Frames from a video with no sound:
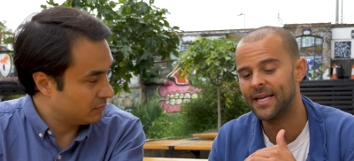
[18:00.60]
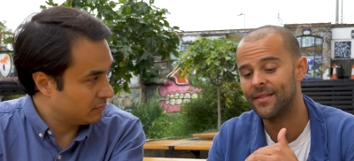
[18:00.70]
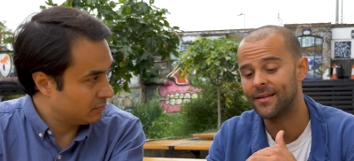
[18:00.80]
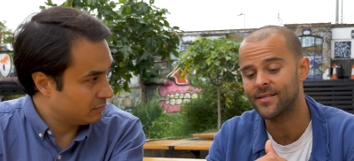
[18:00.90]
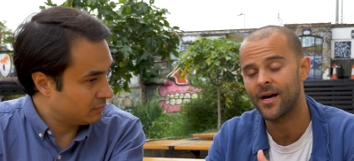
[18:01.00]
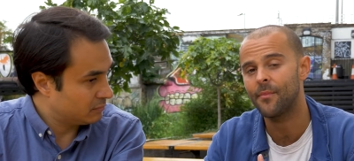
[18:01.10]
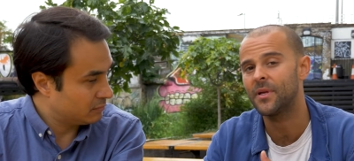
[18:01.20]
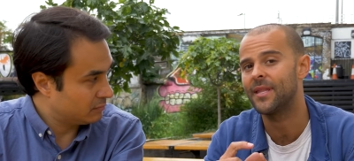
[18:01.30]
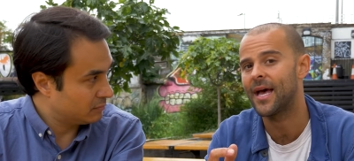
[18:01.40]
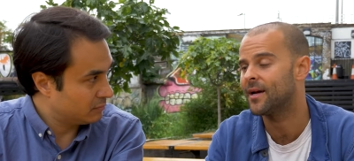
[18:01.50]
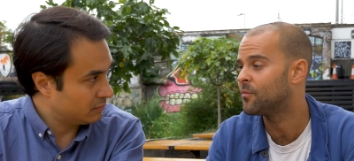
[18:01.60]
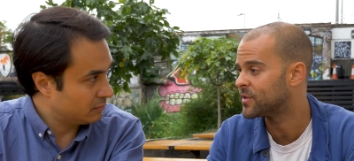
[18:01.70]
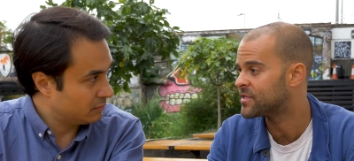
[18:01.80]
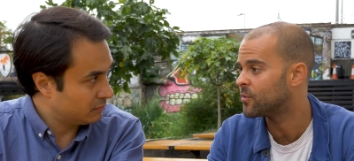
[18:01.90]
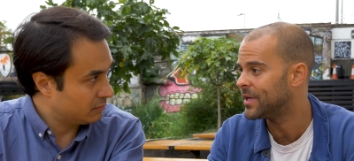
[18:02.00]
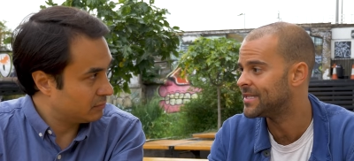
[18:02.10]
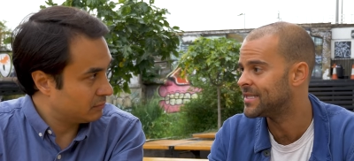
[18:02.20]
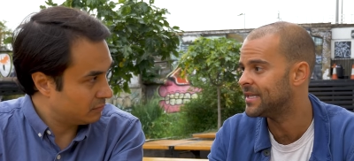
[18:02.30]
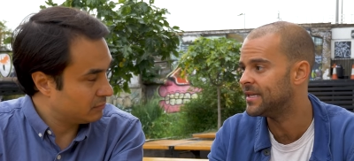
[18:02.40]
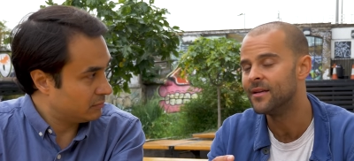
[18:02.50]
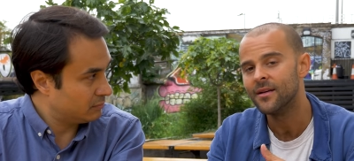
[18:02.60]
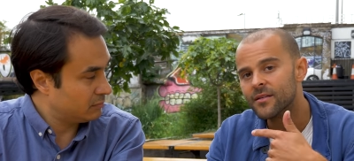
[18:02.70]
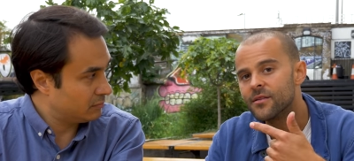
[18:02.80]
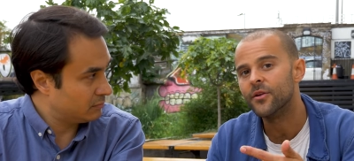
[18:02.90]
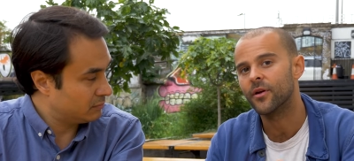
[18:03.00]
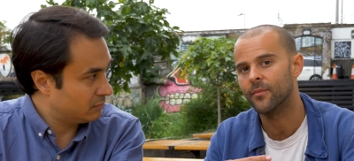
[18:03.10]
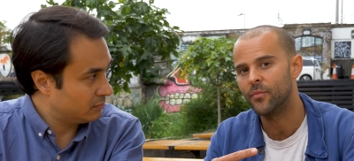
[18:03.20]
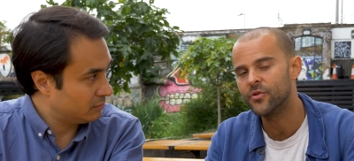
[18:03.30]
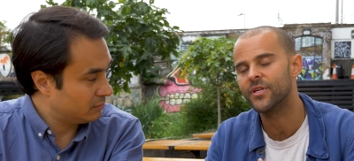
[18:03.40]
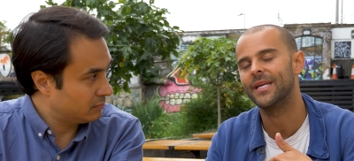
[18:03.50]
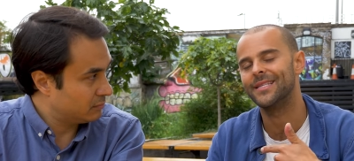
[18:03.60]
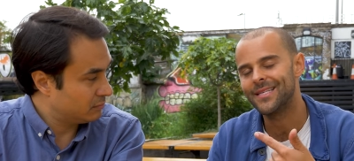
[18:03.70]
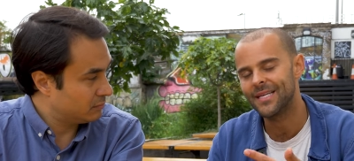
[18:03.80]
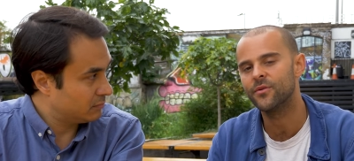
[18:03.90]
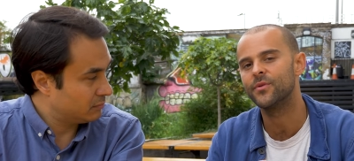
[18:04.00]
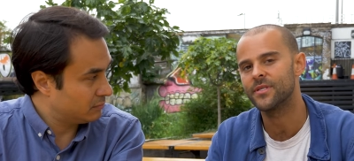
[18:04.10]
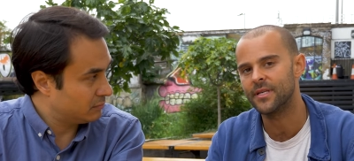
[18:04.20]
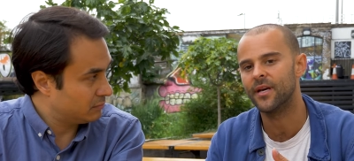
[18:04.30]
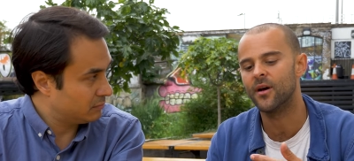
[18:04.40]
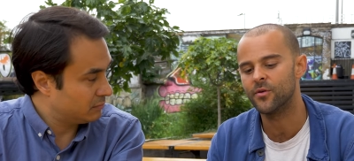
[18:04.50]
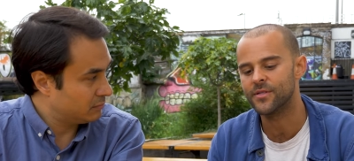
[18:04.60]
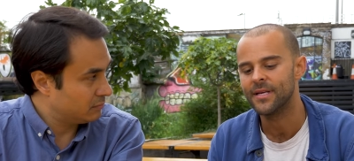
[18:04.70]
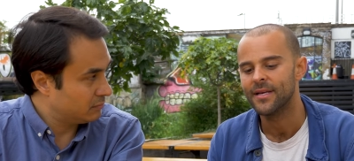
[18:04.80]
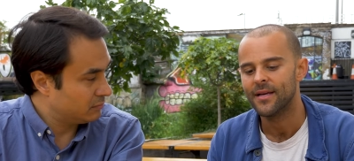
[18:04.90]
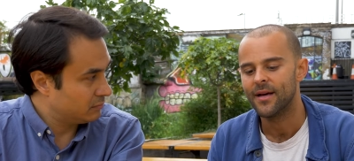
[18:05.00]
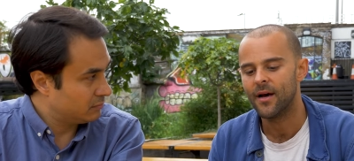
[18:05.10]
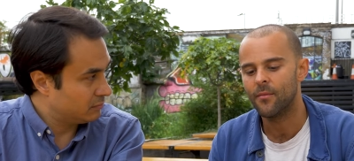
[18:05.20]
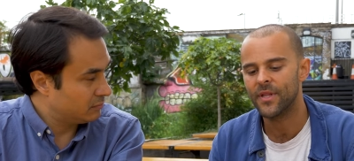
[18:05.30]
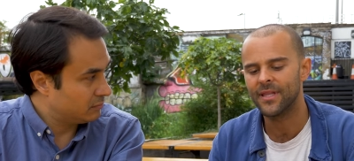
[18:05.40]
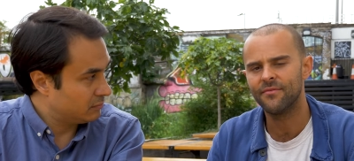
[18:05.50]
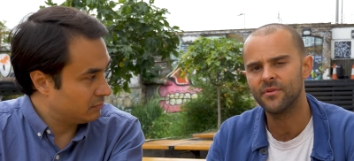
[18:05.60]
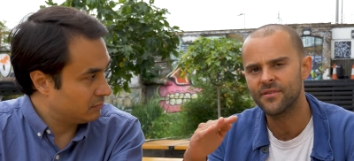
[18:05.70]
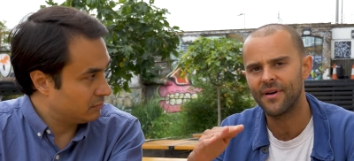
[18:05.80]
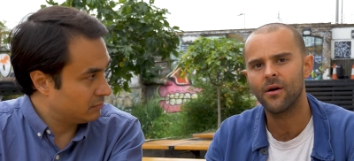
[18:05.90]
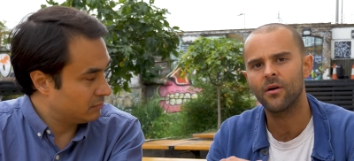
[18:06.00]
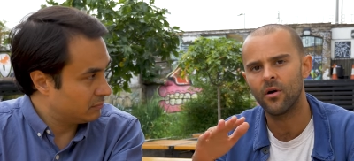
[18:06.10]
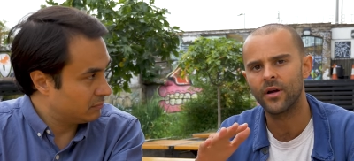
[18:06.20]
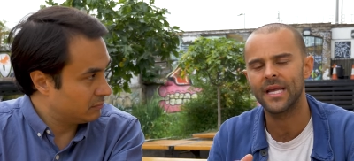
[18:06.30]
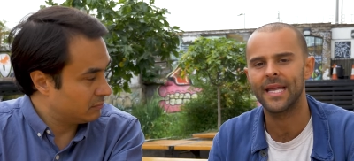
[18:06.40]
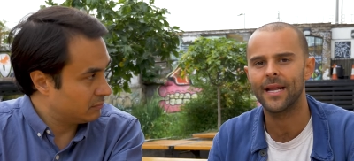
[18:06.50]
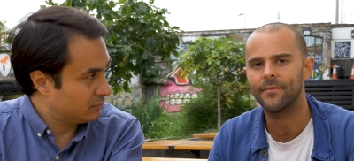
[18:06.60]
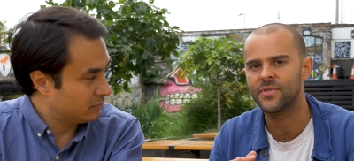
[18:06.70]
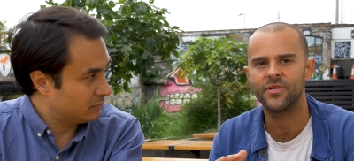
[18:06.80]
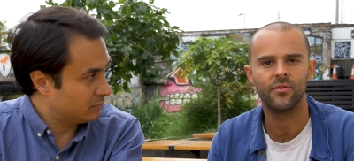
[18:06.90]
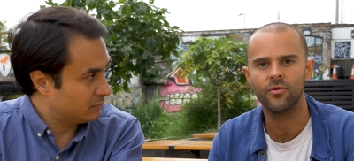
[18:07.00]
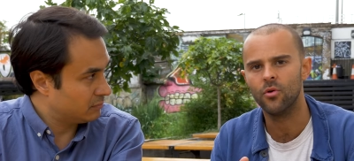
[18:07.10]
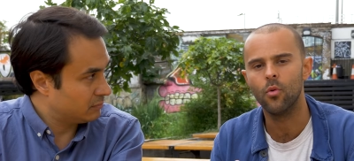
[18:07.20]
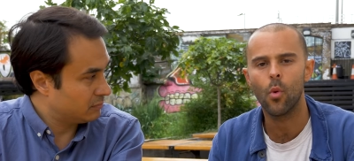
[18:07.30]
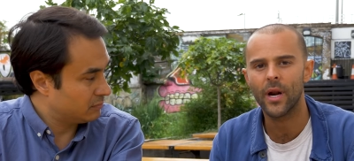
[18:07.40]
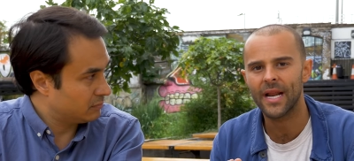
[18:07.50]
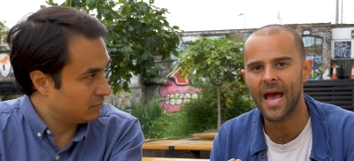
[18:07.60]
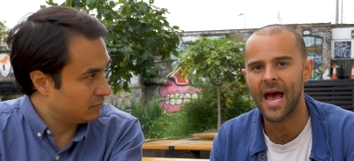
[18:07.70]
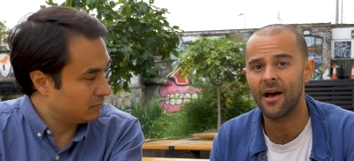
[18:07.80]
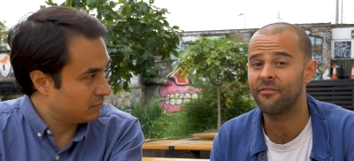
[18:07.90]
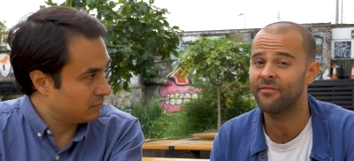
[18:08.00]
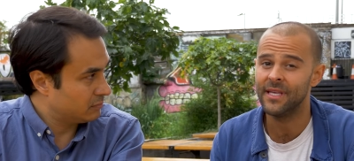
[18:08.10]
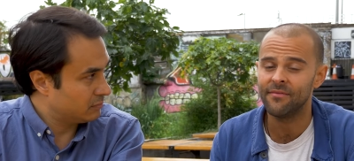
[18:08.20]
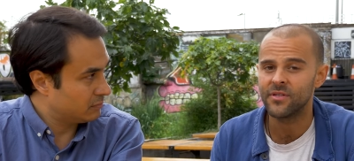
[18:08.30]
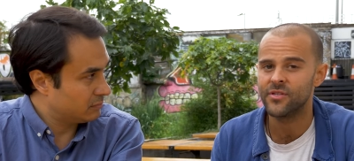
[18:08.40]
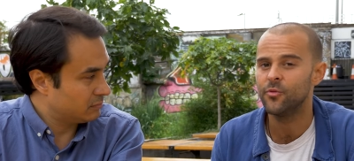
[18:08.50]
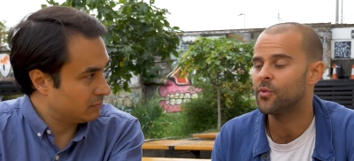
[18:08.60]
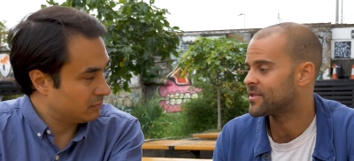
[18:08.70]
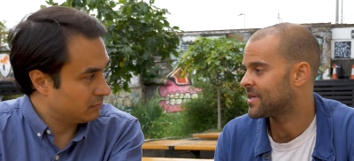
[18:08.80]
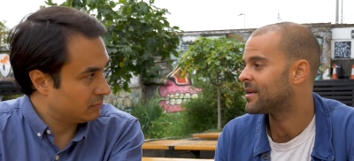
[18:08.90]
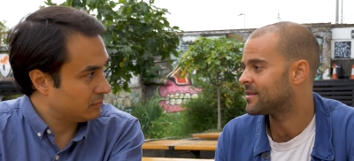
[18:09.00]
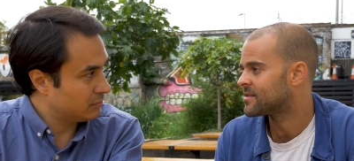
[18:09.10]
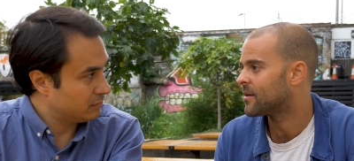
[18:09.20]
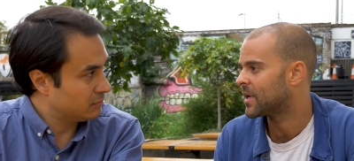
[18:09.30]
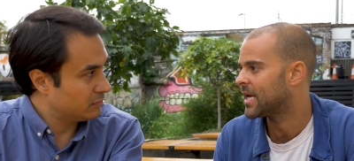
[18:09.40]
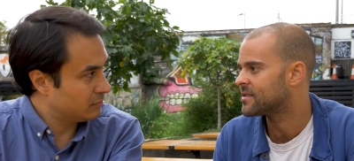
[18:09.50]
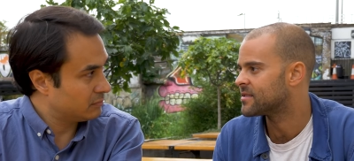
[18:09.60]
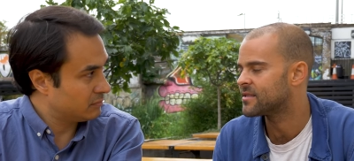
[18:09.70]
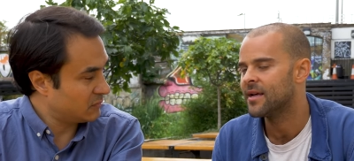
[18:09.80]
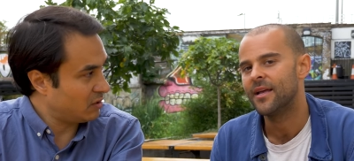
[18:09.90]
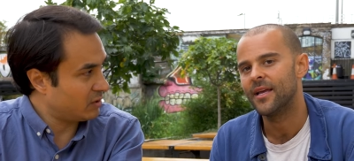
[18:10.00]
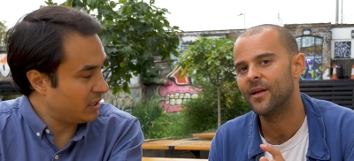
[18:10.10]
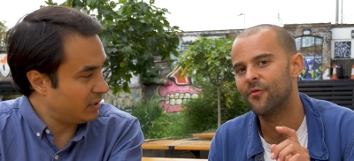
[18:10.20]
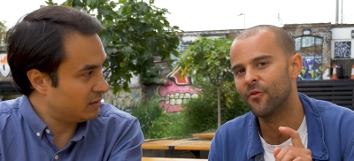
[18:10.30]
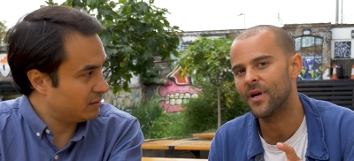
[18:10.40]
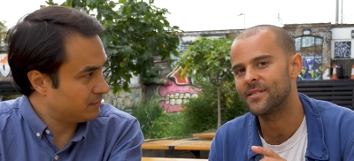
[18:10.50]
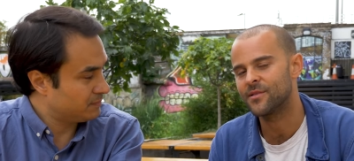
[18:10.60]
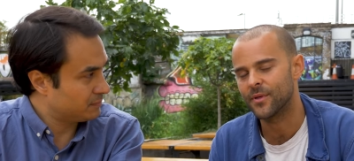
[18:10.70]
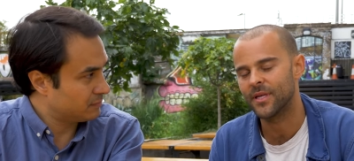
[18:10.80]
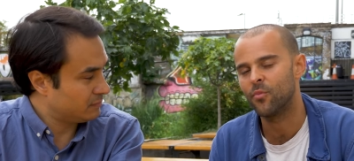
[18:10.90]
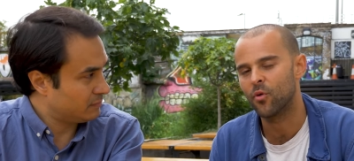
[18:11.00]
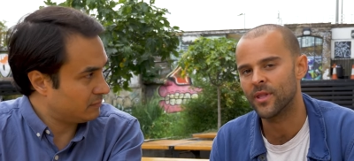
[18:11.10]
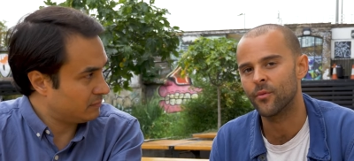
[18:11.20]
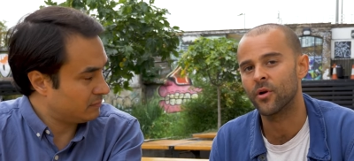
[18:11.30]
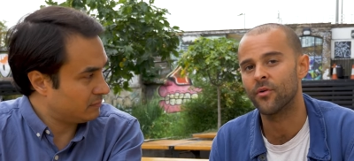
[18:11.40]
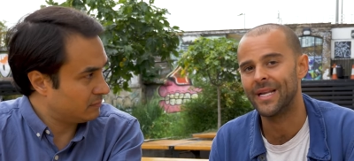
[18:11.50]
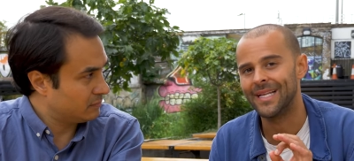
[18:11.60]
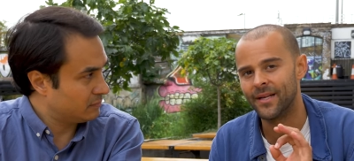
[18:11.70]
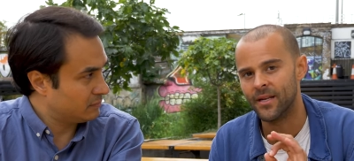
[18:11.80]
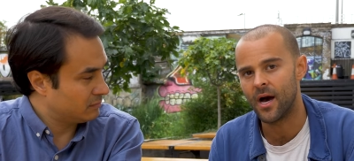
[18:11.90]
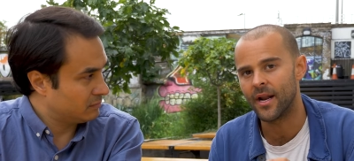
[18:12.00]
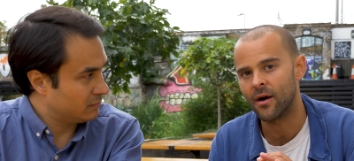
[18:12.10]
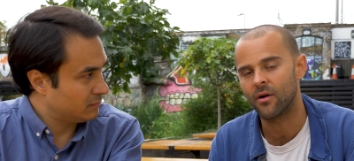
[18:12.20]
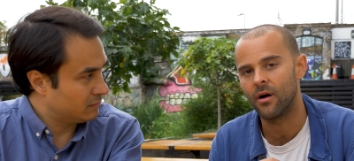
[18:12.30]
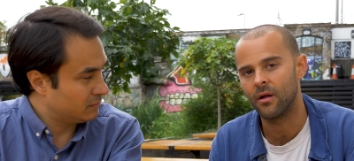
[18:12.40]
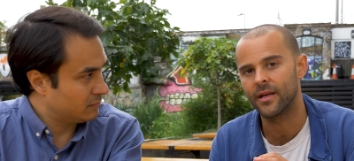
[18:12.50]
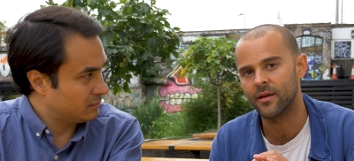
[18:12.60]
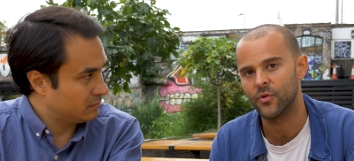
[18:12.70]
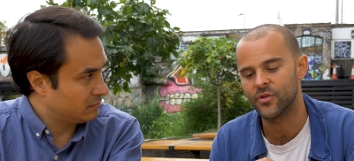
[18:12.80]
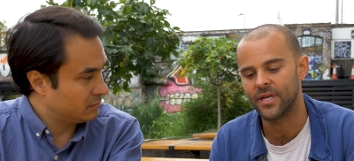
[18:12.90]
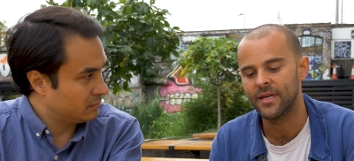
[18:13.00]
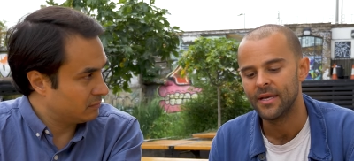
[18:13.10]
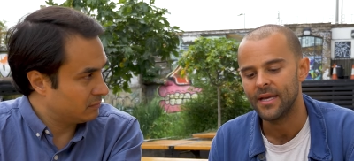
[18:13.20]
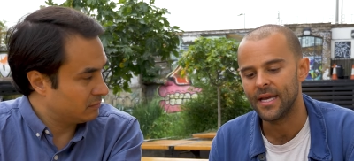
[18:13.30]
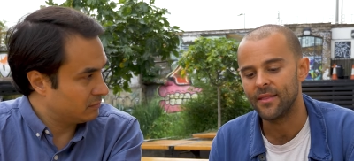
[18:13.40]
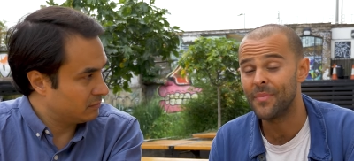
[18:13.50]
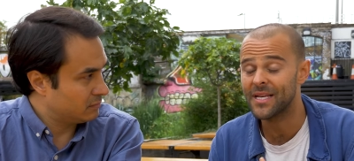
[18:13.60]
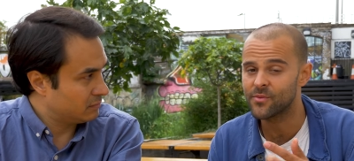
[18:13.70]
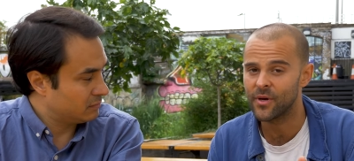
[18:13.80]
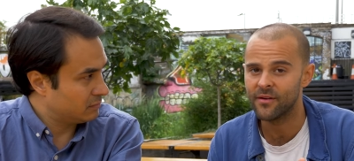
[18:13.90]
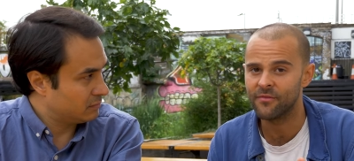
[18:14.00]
Speaker 1: and then topping that up with sweet tea. Mm. So your kombucha continuously goes. Um, the levels of alcohol can get up to one and a half, even two percent in some cases. Okay. And for us, it's really important that we're creating a non-alcoholic kombucha, and the best way